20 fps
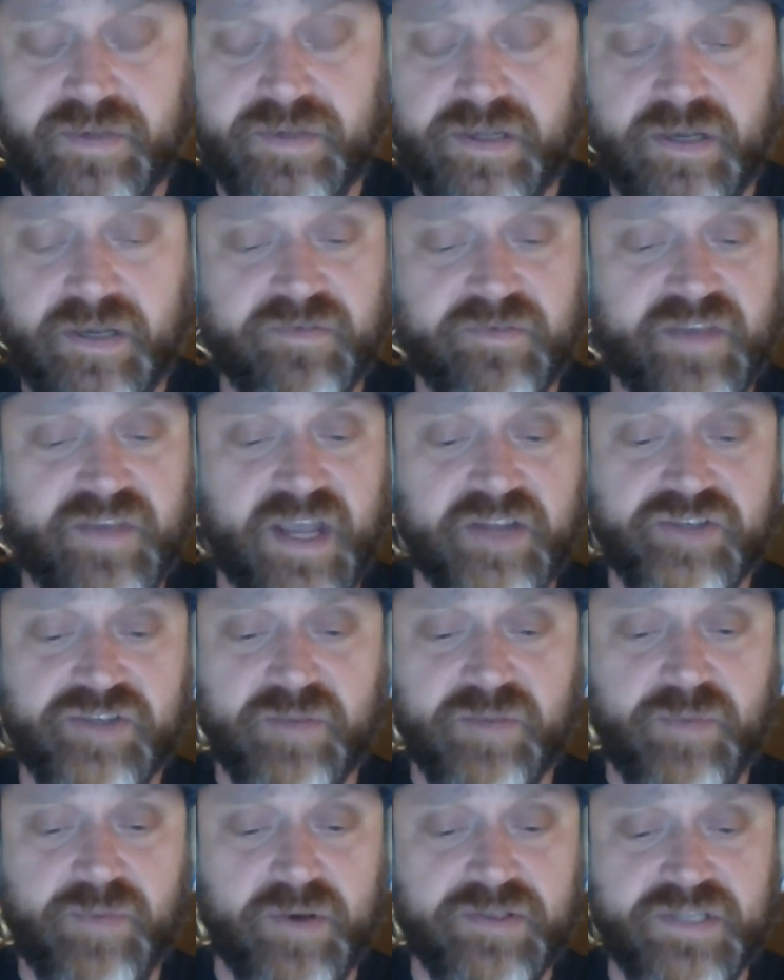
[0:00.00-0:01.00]
Uh, we've got
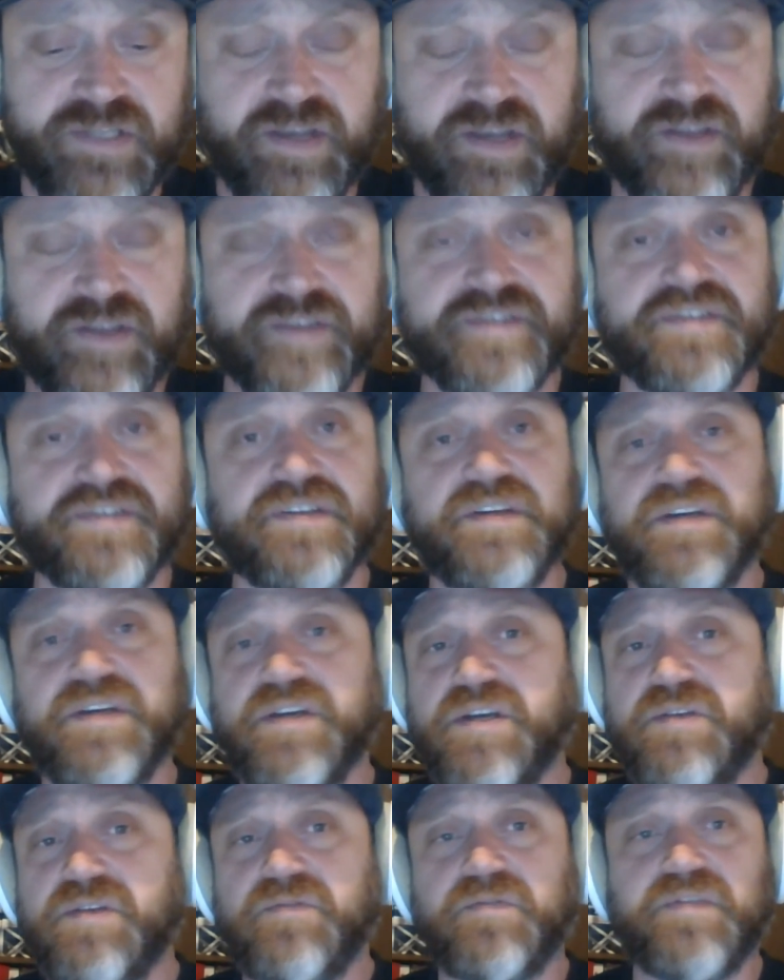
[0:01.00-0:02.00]
Chuck Bartels,
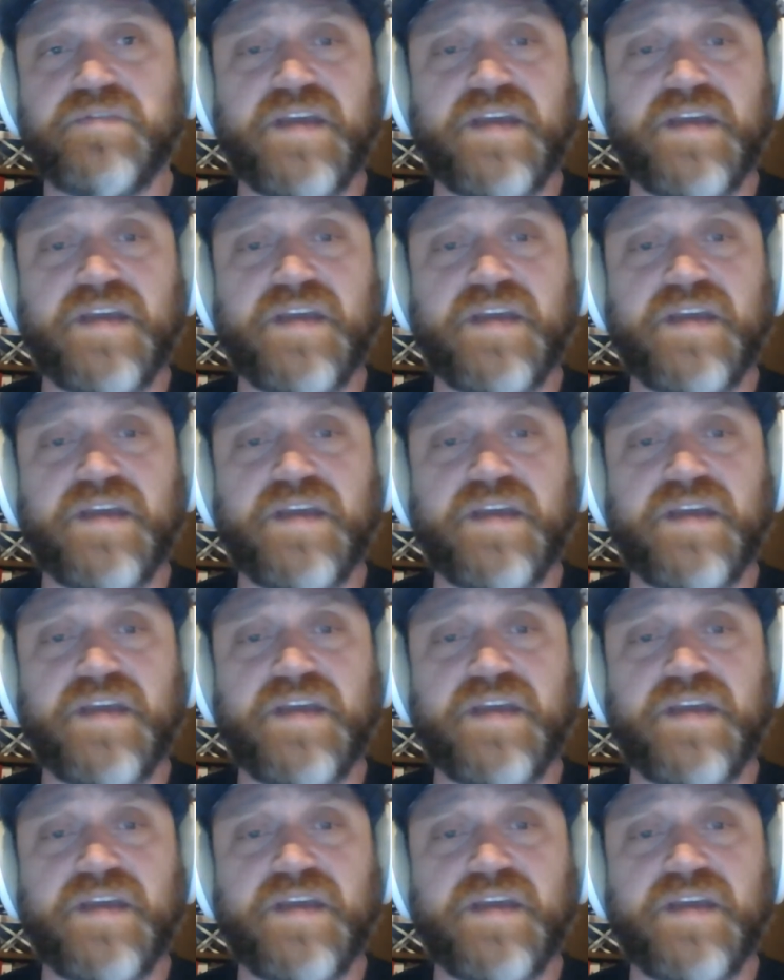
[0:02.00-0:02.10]
we've